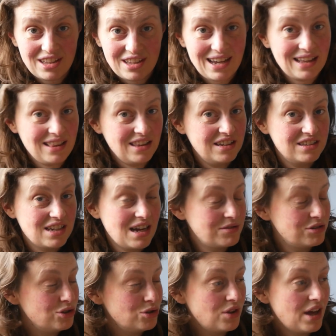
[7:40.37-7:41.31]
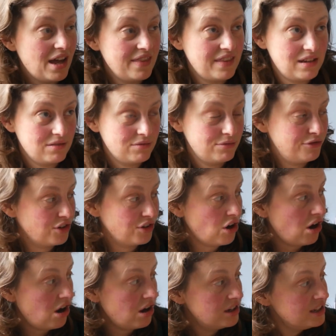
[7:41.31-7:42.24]
that I learned how to do that and then
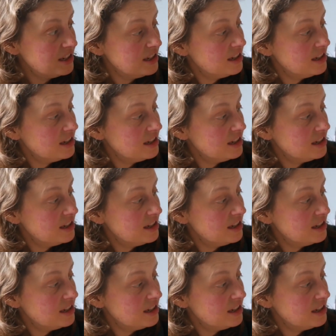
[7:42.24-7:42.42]
forgot.